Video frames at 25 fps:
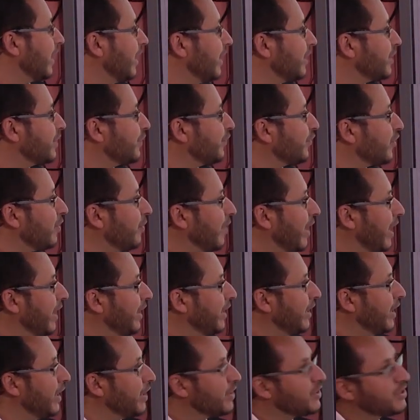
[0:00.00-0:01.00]
H from
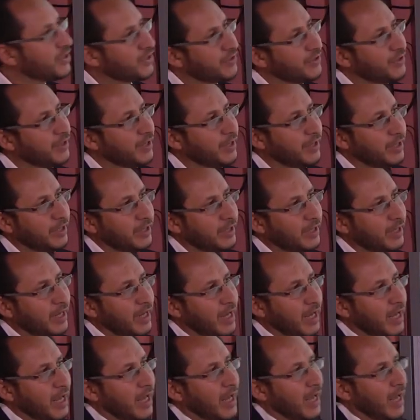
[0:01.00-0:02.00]
NH3
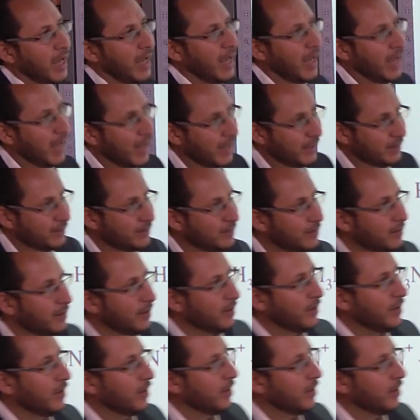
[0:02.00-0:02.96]
and